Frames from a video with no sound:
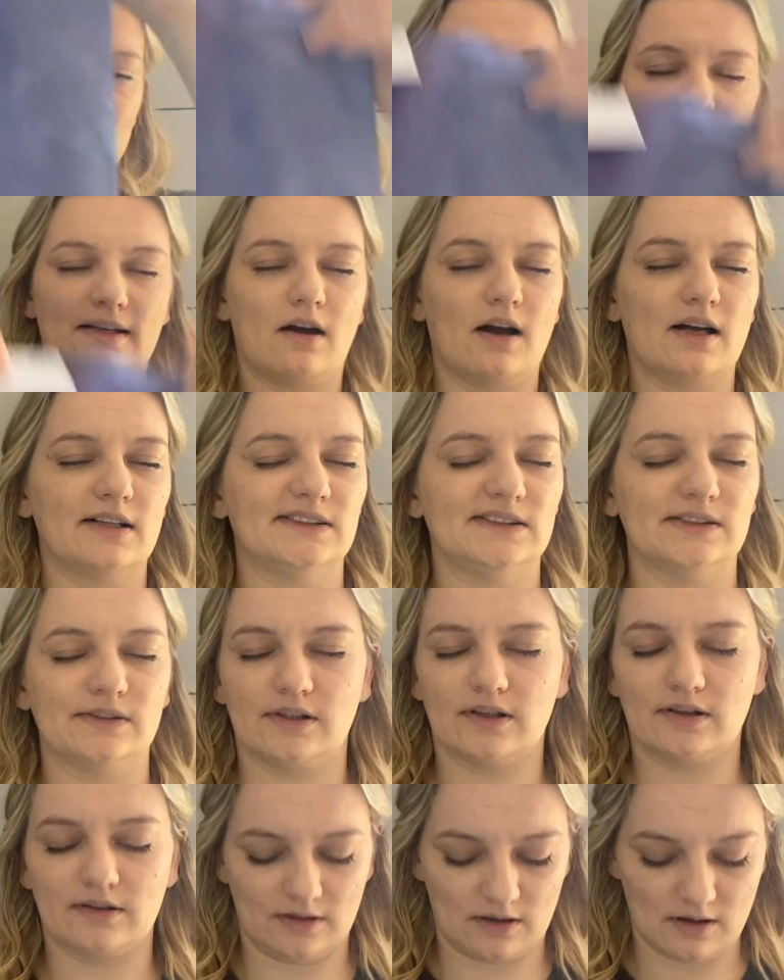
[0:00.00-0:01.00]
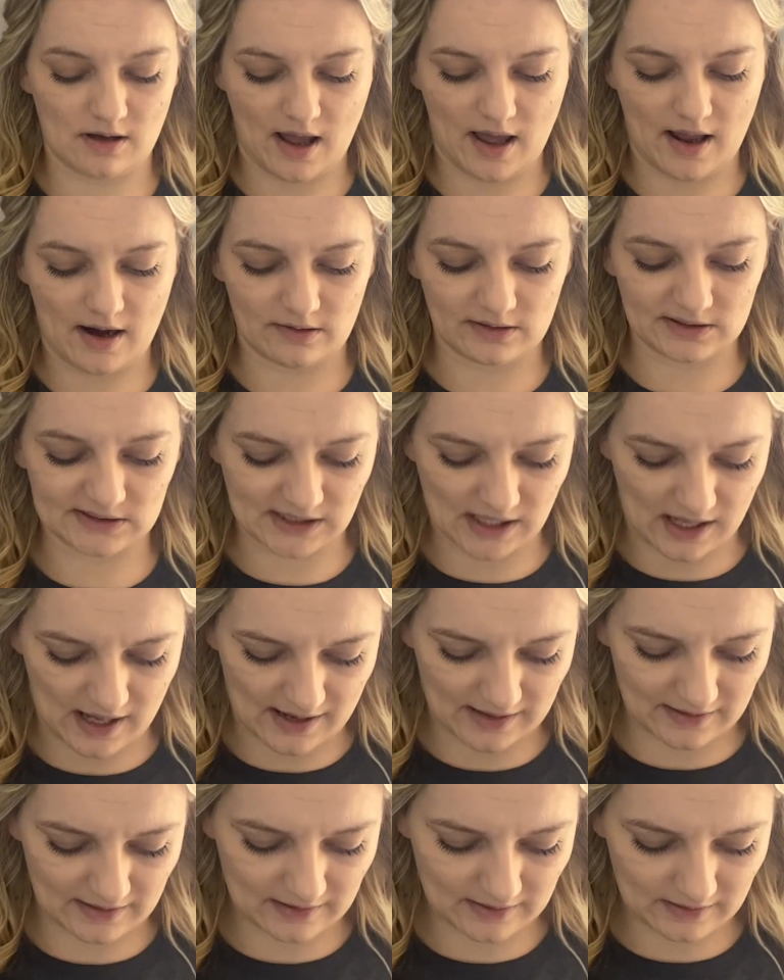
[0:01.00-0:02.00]
Like, I saw it online. I was
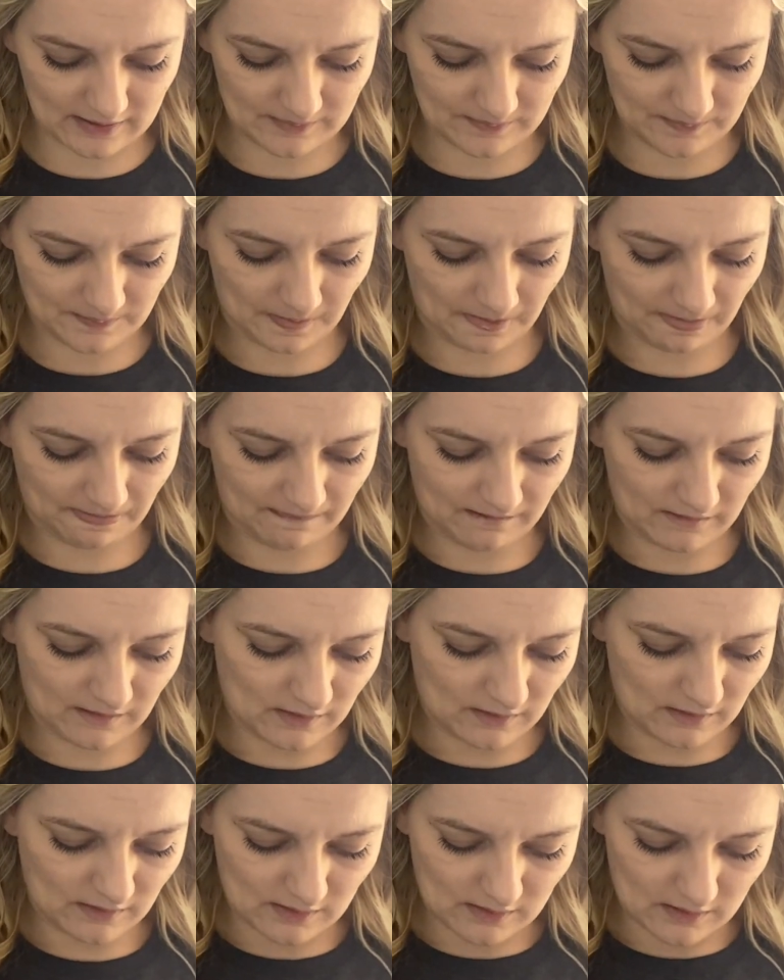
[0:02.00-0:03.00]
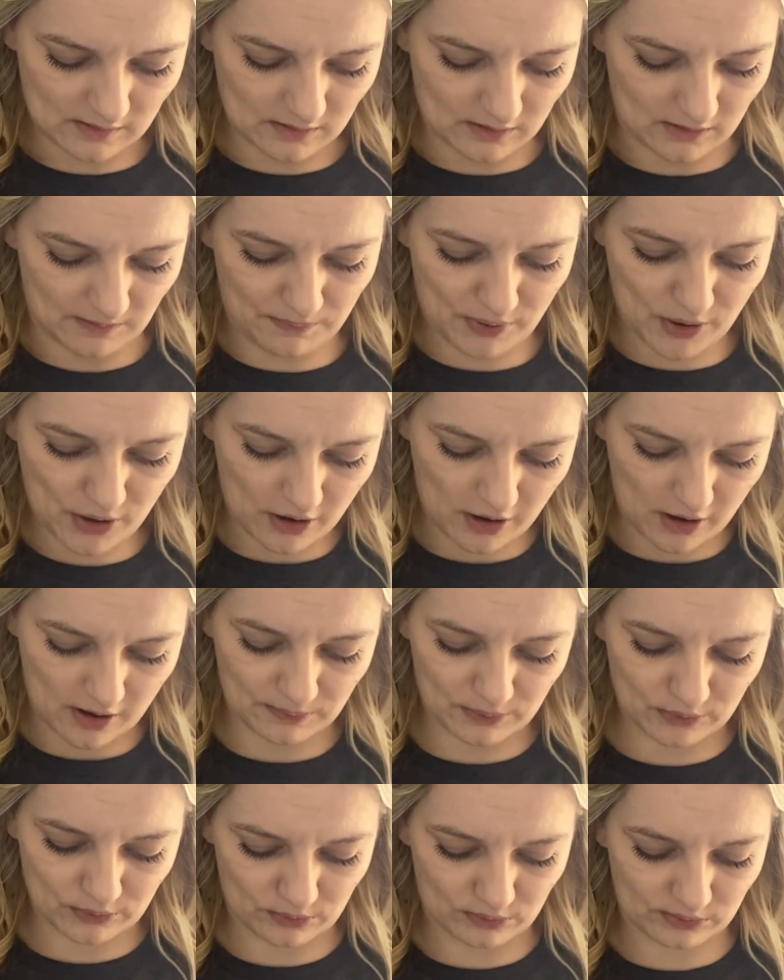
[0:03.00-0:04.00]
like, the
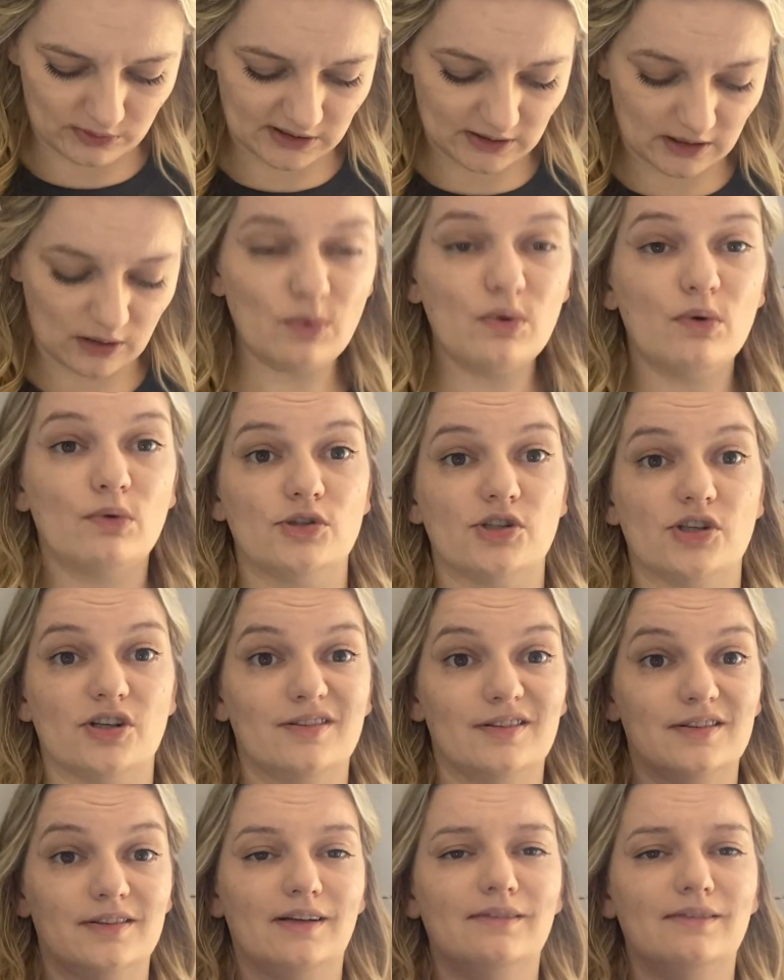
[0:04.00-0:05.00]
purples, and I will show you.